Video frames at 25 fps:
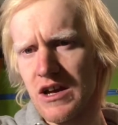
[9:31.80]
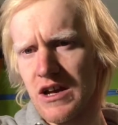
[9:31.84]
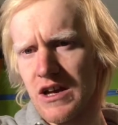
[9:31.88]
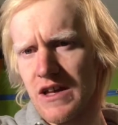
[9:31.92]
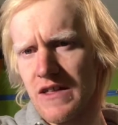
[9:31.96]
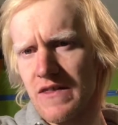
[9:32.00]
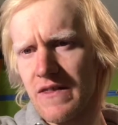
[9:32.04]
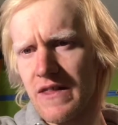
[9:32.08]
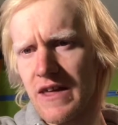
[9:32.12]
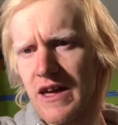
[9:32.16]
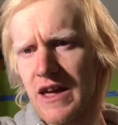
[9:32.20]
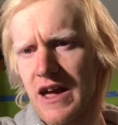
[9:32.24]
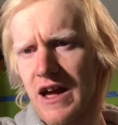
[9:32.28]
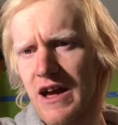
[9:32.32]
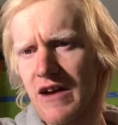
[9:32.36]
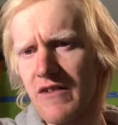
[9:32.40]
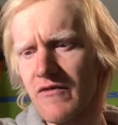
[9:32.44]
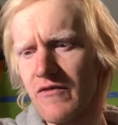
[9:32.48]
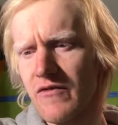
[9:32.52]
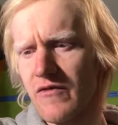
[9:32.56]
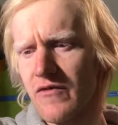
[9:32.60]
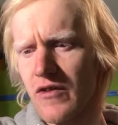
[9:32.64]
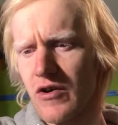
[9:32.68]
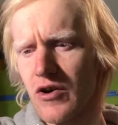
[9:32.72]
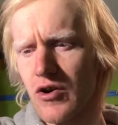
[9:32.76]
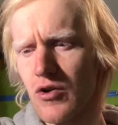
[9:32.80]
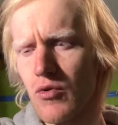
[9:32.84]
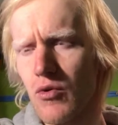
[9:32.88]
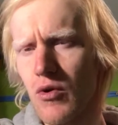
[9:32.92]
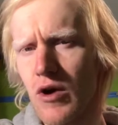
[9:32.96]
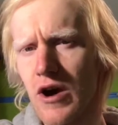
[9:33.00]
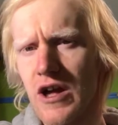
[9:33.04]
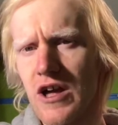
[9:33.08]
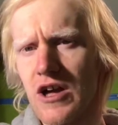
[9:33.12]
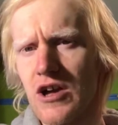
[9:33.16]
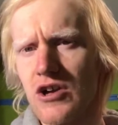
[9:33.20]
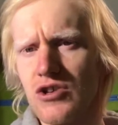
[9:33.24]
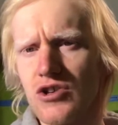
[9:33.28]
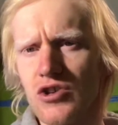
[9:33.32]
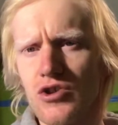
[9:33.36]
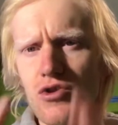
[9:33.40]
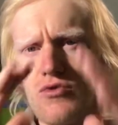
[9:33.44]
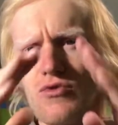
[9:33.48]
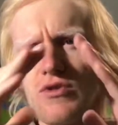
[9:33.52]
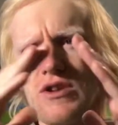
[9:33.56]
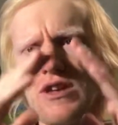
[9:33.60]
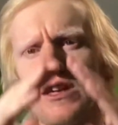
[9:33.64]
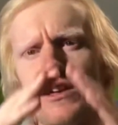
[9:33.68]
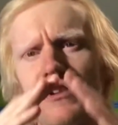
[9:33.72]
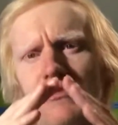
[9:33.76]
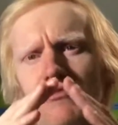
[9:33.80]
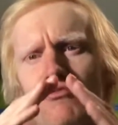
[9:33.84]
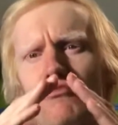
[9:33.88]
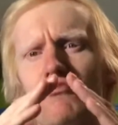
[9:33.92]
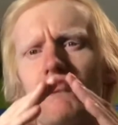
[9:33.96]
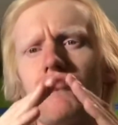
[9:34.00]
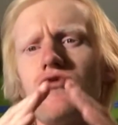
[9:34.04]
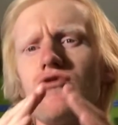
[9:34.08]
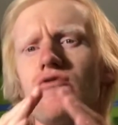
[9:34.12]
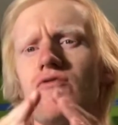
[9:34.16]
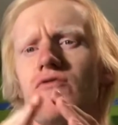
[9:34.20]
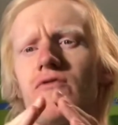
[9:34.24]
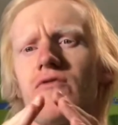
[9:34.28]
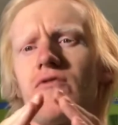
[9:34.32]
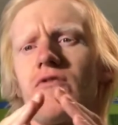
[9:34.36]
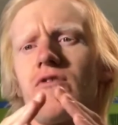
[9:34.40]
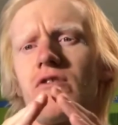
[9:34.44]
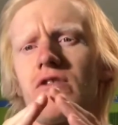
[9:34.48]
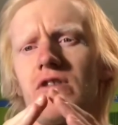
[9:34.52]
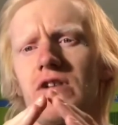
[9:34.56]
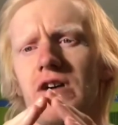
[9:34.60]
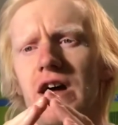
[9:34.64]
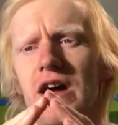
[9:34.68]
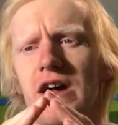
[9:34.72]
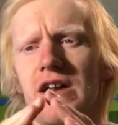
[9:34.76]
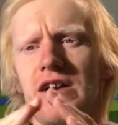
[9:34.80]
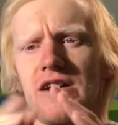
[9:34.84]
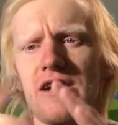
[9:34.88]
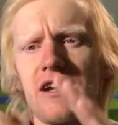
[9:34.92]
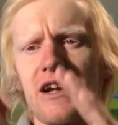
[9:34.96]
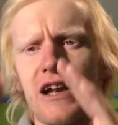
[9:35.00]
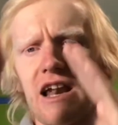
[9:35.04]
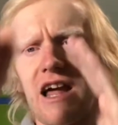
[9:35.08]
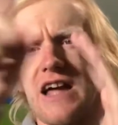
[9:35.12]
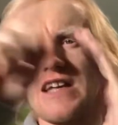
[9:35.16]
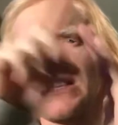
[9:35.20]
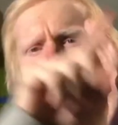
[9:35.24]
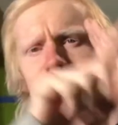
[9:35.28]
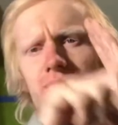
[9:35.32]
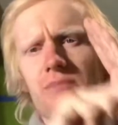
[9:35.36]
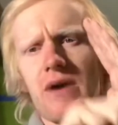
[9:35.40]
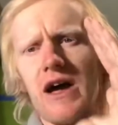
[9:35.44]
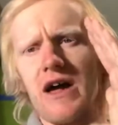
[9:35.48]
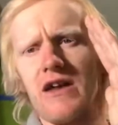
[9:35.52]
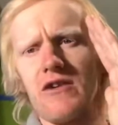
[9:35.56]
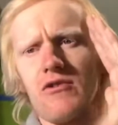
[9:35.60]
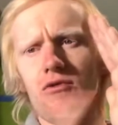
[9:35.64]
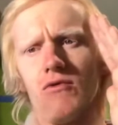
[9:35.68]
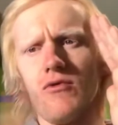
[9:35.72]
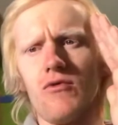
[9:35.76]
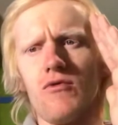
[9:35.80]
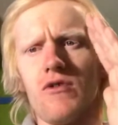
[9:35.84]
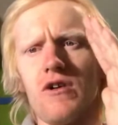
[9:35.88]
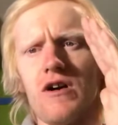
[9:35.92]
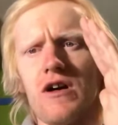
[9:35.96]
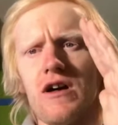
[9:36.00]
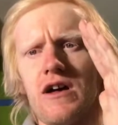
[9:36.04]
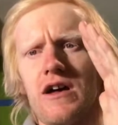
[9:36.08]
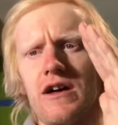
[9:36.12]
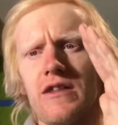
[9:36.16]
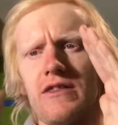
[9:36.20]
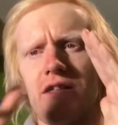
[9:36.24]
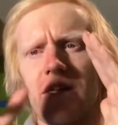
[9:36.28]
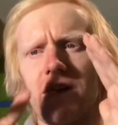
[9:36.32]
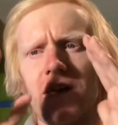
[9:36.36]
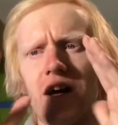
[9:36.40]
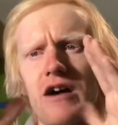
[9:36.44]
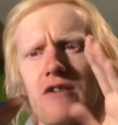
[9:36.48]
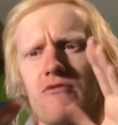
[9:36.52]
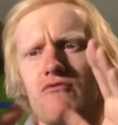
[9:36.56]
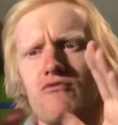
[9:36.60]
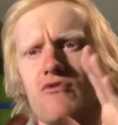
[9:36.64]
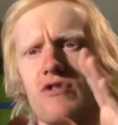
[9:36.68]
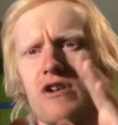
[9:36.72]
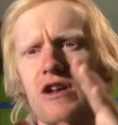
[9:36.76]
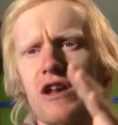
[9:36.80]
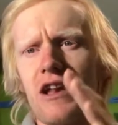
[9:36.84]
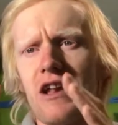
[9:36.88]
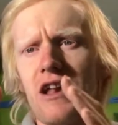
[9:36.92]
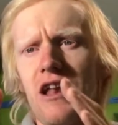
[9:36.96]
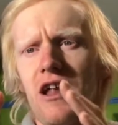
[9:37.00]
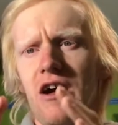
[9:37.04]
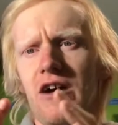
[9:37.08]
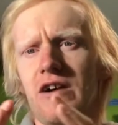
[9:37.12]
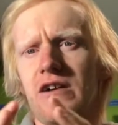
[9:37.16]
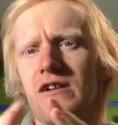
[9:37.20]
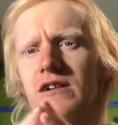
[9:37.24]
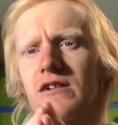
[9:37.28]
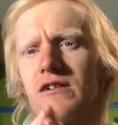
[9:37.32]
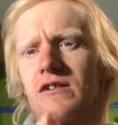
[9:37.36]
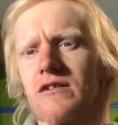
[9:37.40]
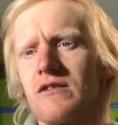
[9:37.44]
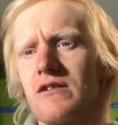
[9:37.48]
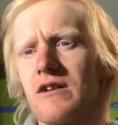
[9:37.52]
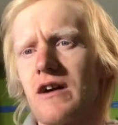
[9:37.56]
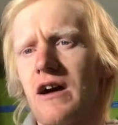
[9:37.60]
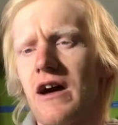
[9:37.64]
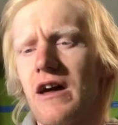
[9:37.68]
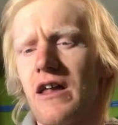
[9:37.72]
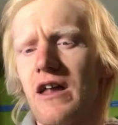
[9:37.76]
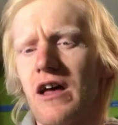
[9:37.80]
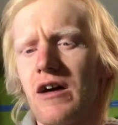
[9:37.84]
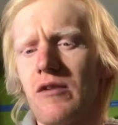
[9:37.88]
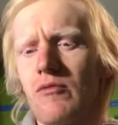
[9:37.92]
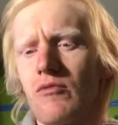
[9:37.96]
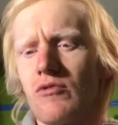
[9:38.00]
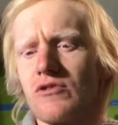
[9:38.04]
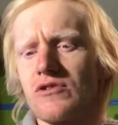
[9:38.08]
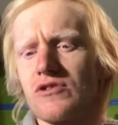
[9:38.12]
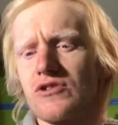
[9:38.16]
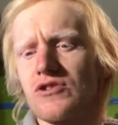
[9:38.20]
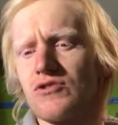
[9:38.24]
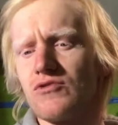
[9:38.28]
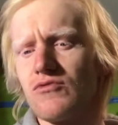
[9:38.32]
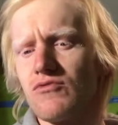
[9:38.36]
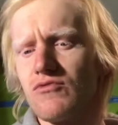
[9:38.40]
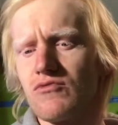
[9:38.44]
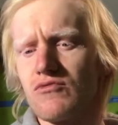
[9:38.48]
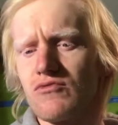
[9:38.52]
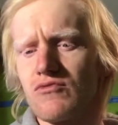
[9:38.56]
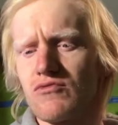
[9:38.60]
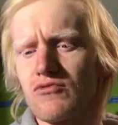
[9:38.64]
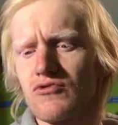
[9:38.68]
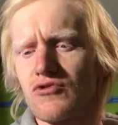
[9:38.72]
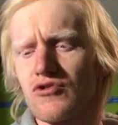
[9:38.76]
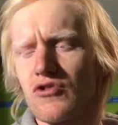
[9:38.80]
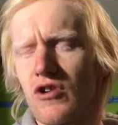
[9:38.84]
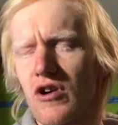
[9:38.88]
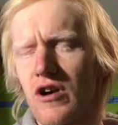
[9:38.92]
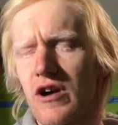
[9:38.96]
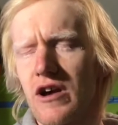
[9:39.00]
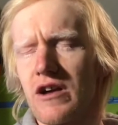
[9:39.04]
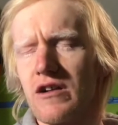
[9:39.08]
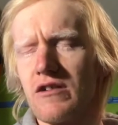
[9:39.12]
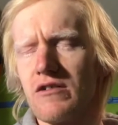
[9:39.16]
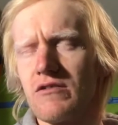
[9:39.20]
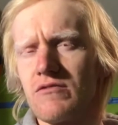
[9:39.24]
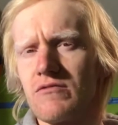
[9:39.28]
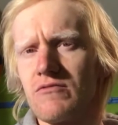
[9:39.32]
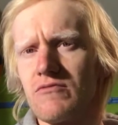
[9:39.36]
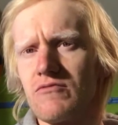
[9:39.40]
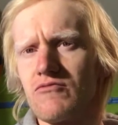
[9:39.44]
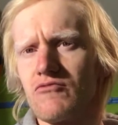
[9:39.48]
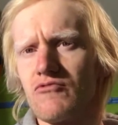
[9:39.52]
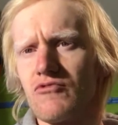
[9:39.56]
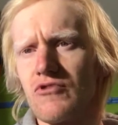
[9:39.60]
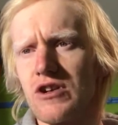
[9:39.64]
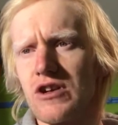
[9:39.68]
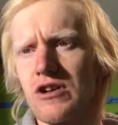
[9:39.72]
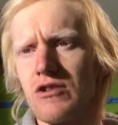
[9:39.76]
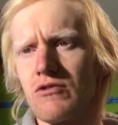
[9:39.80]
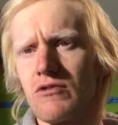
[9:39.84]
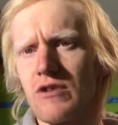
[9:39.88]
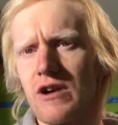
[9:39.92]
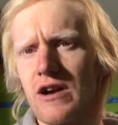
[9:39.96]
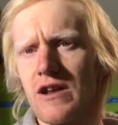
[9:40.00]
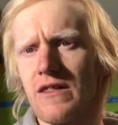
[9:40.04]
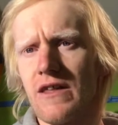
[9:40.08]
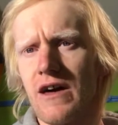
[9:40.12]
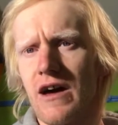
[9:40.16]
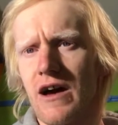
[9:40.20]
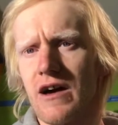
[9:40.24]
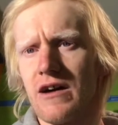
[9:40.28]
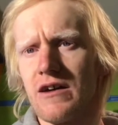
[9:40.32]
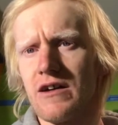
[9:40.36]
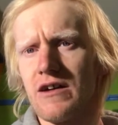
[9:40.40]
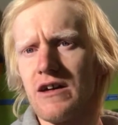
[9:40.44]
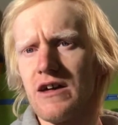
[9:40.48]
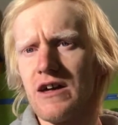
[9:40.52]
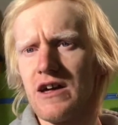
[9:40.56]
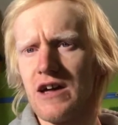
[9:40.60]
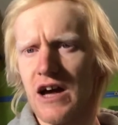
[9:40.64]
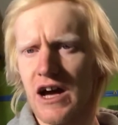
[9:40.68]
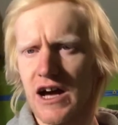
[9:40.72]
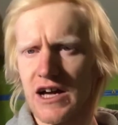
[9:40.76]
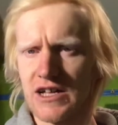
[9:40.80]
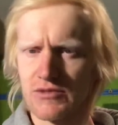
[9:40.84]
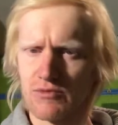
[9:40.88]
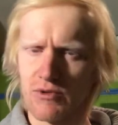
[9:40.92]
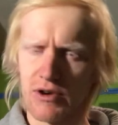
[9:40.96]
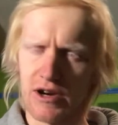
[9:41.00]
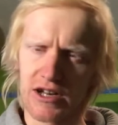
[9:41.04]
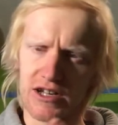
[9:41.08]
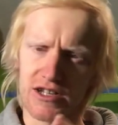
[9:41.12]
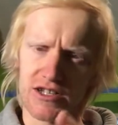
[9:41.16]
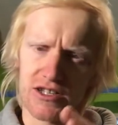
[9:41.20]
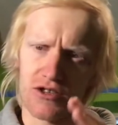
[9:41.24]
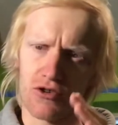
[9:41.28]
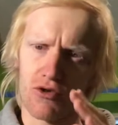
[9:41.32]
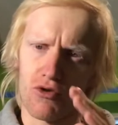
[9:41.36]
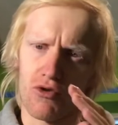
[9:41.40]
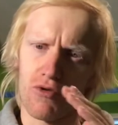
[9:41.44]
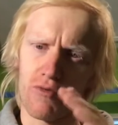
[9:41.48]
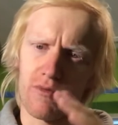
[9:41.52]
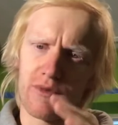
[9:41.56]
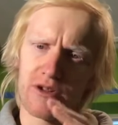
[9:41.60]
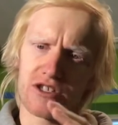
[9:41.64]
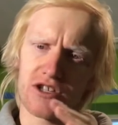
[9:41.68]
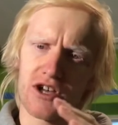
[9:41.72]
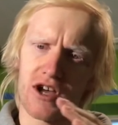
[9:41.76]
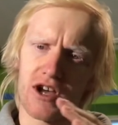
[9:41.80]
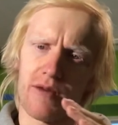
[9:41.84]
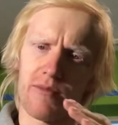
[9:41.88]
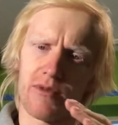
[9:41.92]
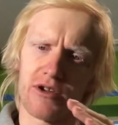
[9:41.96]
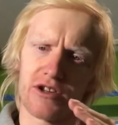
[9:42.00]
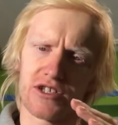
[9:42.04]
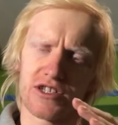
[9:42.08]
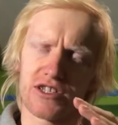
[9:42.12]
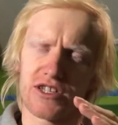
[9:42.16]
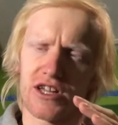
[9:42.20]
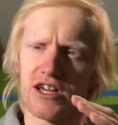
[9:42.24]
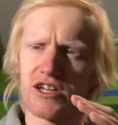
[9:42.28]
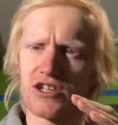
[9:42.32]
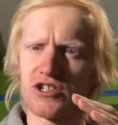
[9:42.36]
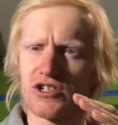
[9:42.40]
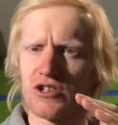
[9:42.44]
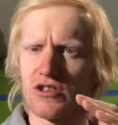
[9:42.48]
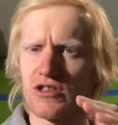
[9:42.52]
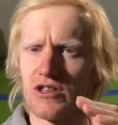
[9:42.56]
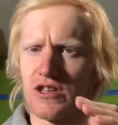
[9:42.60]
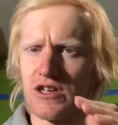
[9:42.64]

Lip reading: They have quite a unique roof and glass panel that I really like, and I want to try and recreate that, as well as the Hornby terminus station.